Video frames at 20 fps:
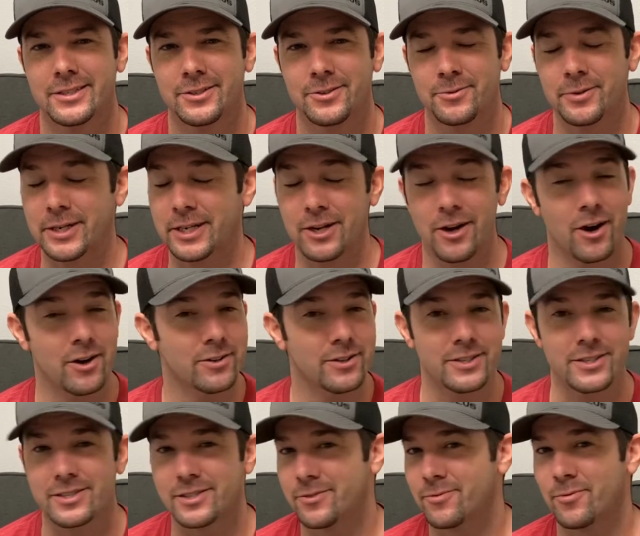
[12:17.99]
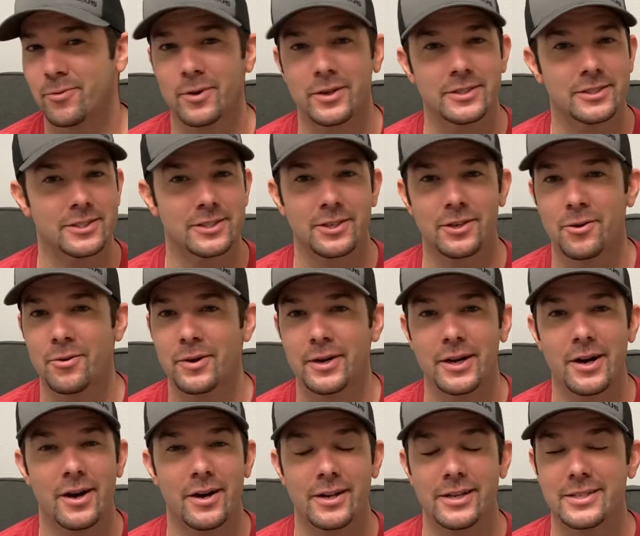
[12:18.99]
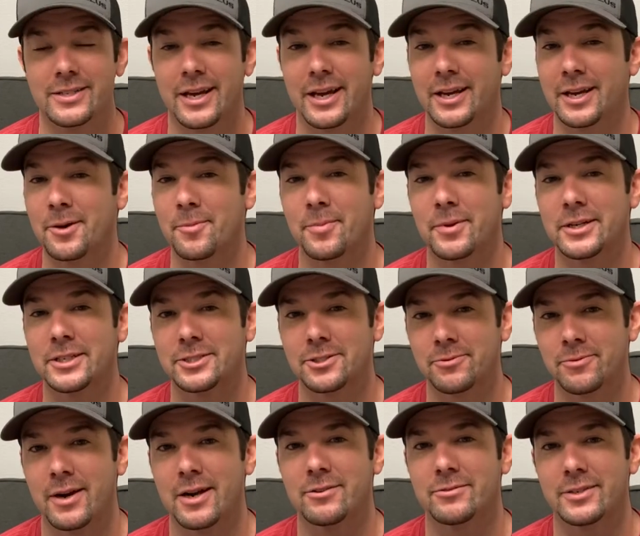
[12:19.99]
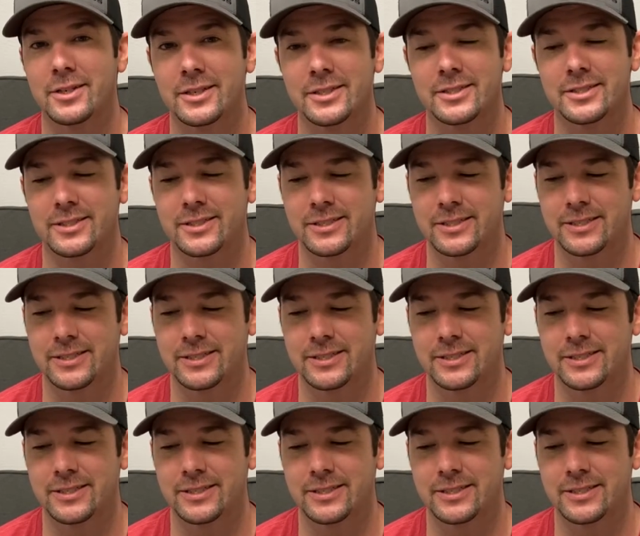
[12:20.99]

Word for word: regardless of what's going on and taking place around us?